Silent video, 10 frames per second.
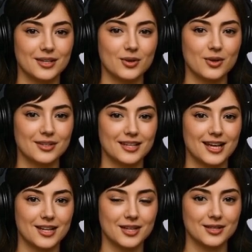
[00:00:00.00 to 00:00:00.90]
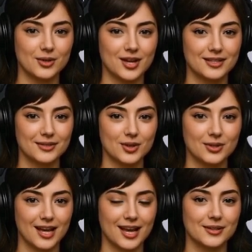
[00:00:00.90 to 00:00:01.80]
You're starting a
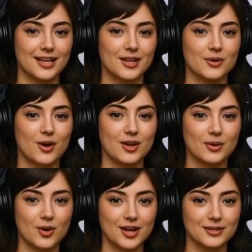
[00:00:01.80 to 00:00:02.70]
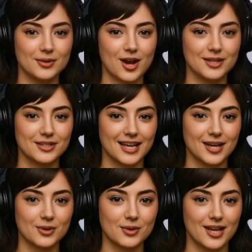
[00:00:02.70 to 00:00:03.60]
greenfield app and want one prompt
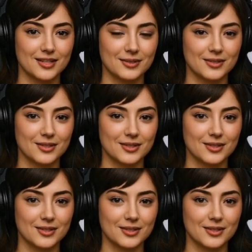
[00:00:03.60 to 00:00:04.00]
scaffolding,